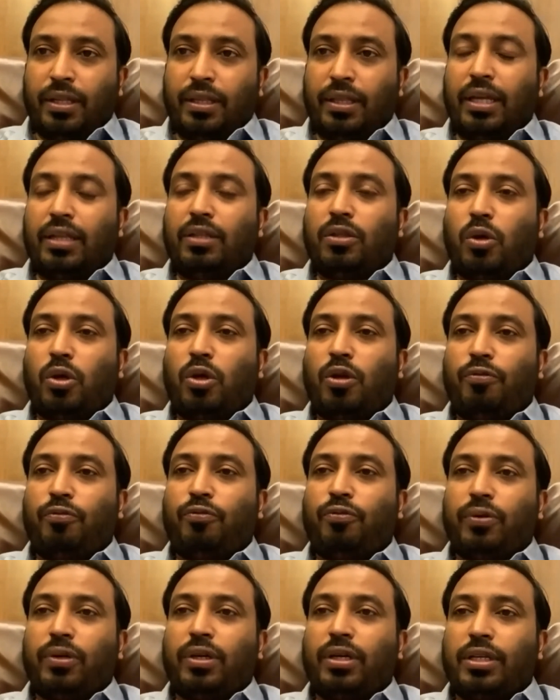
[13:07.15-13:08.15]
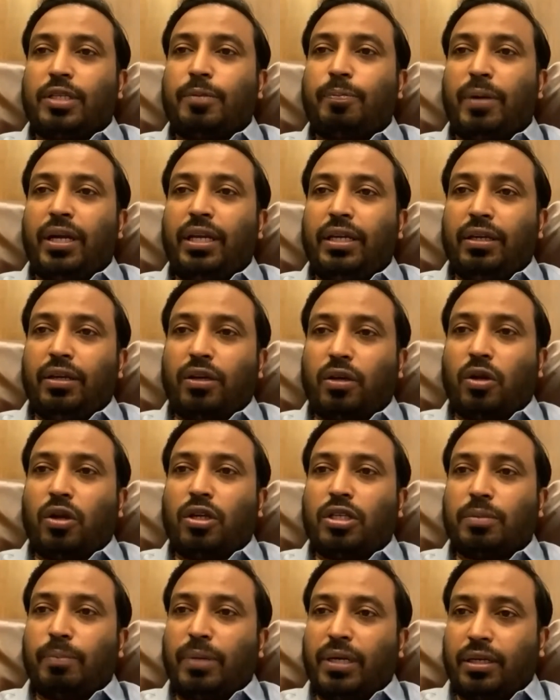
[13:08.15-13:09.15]
Then thought of spreading
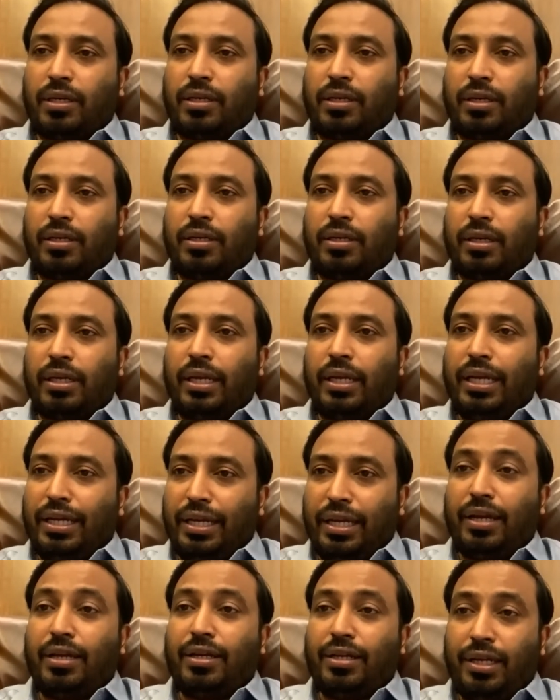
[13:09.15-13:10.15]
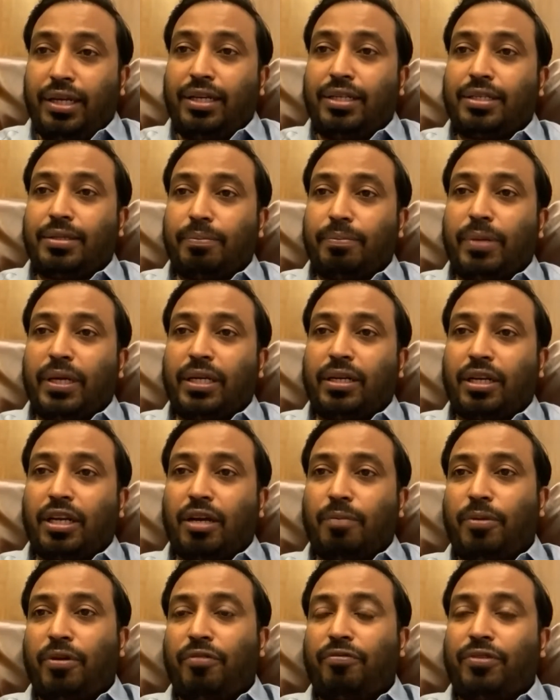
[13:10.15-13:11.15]
across, but India needs better
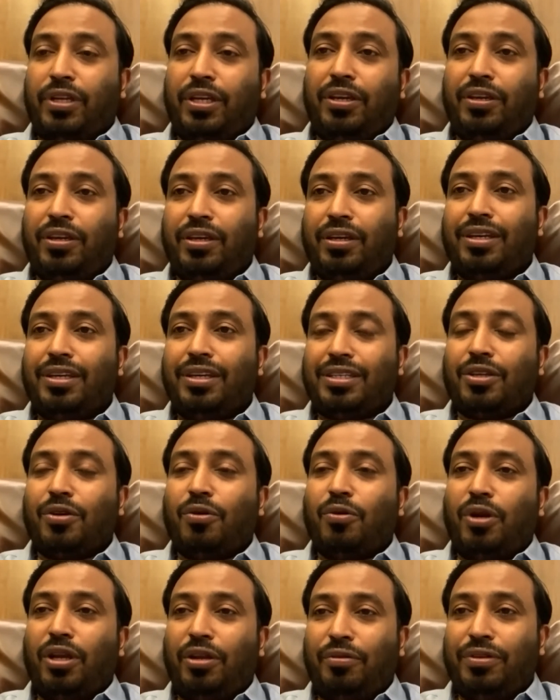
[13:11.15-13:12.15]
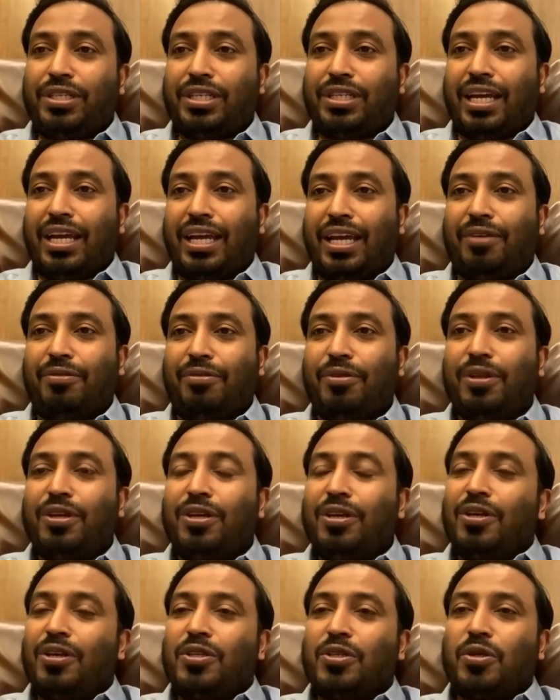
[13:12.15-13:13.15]
cup of tea is the only vision I have.
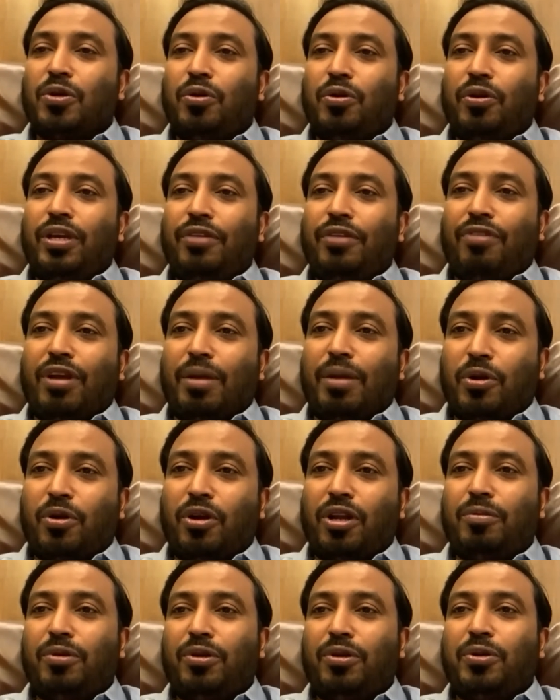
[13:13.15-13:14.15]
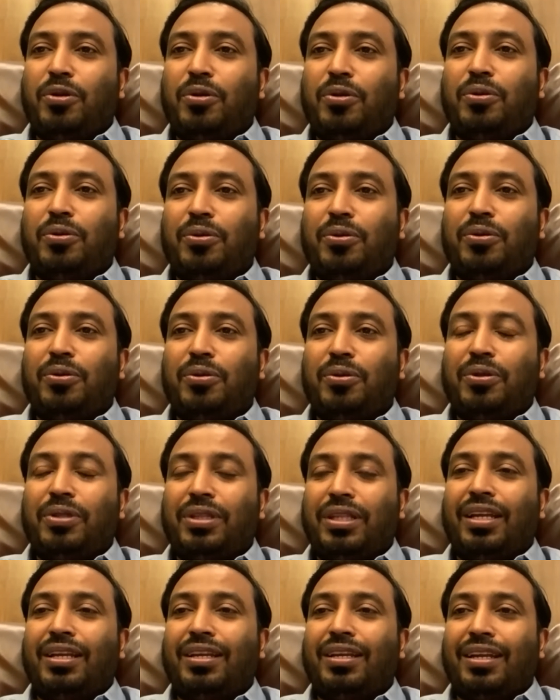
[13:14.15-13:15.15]
So if I'm not able to do,
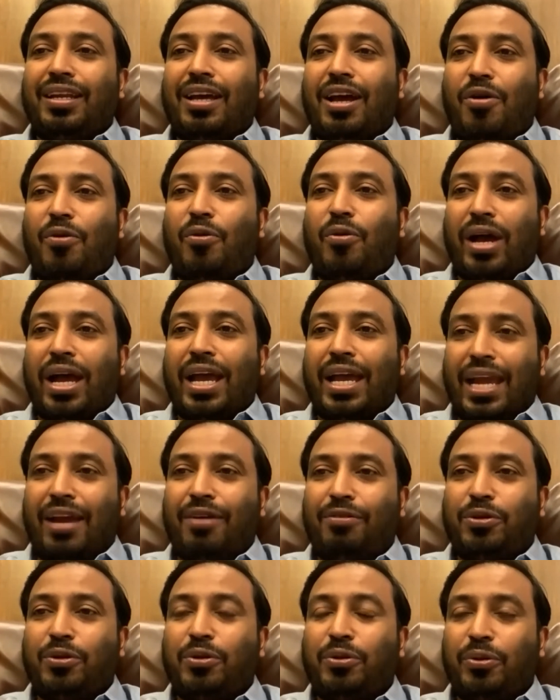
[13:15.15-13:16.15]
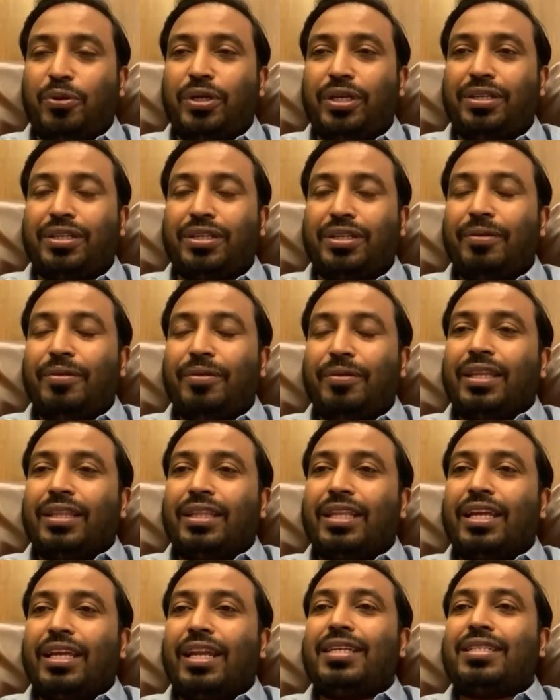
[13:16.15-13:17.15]
then how I have to do it?
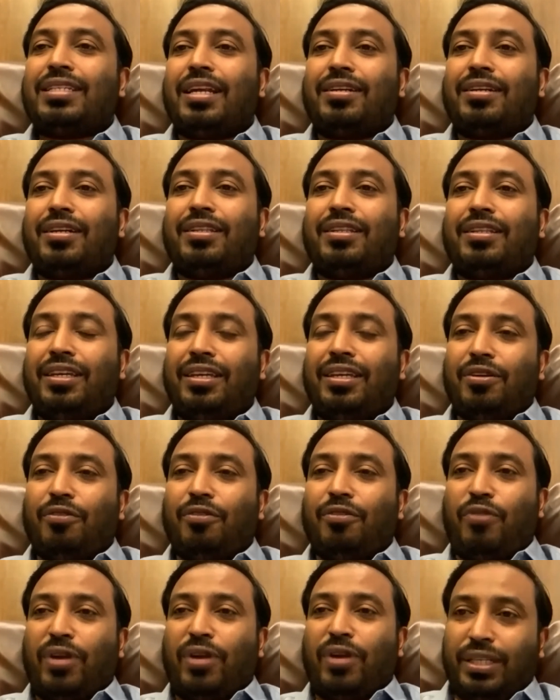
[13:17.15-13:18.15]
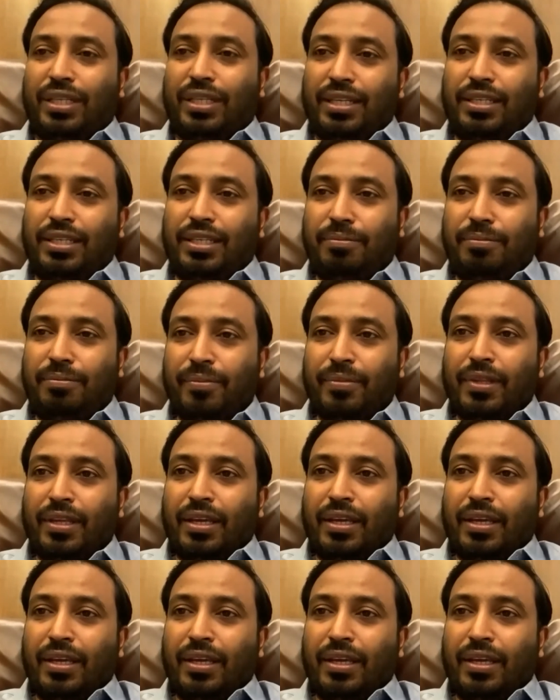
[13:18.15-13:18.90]
Then I started thinking of franchising.